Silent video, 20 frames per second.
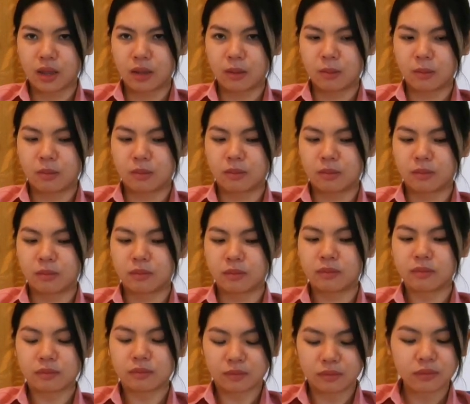Yeah.
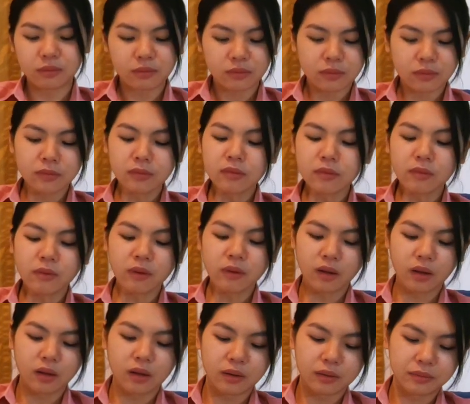Teach
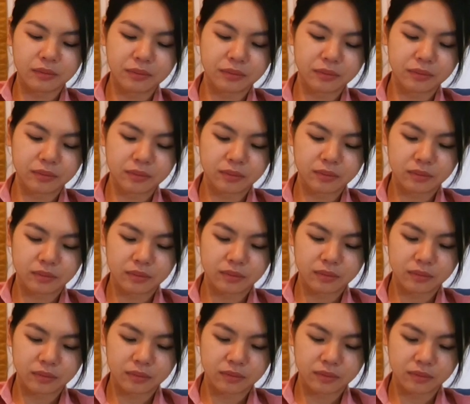and teeth.